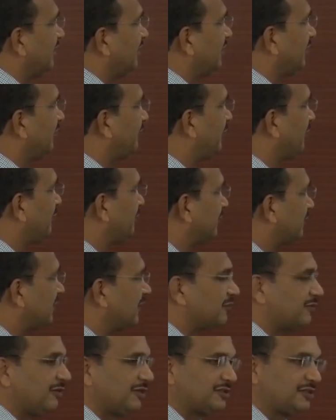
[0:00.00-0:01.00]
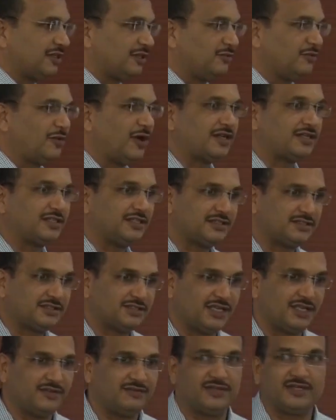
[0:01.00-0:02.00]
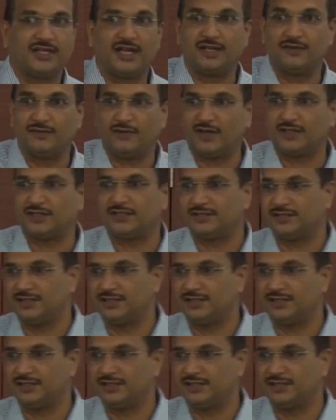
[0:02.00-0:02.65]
if you put a question, what is saving and what is